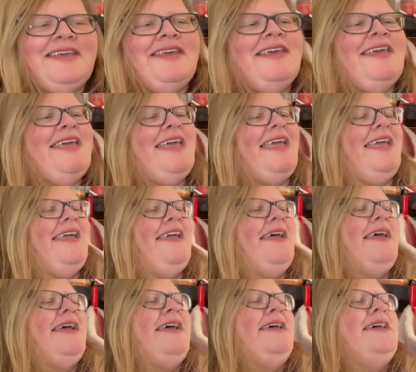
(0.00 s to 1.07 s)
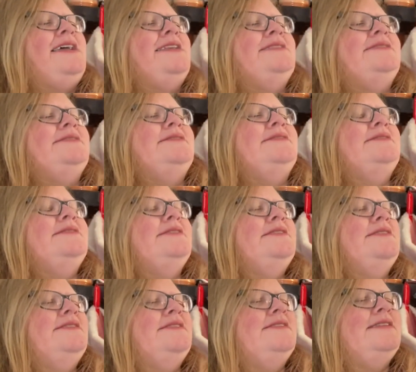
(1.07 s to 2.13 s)
And
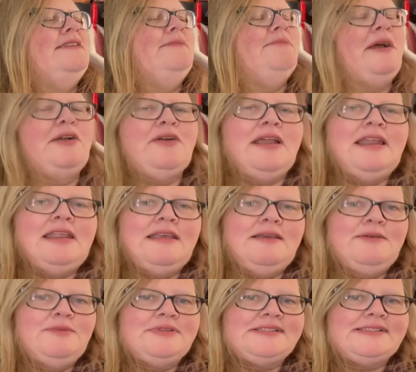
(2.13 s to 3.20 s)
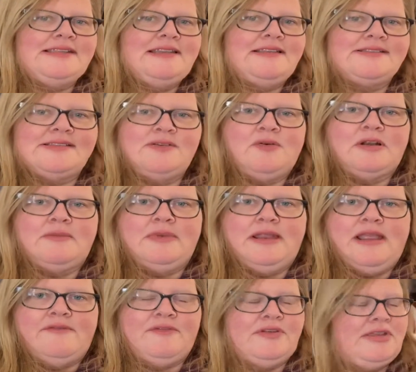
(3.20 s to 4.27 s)
my granny would send us an ornament
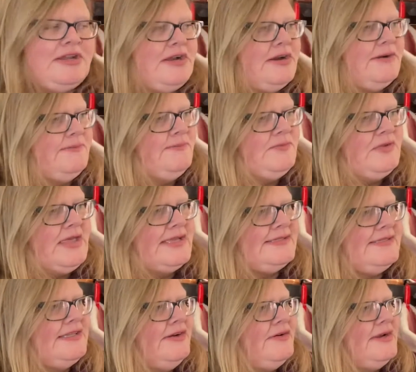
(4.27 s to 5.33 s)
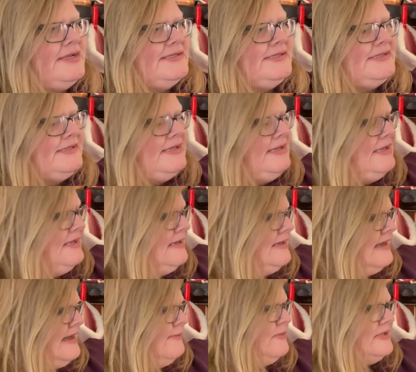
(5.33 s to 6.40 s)
every year for that series.
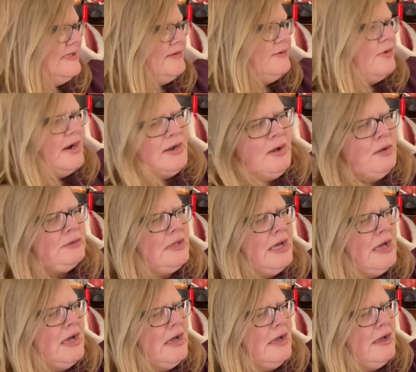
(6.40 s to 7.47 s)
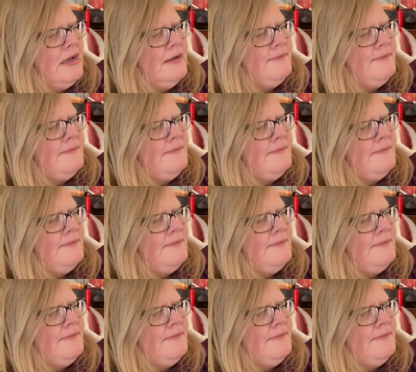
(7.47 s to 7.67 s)
We did Crayola.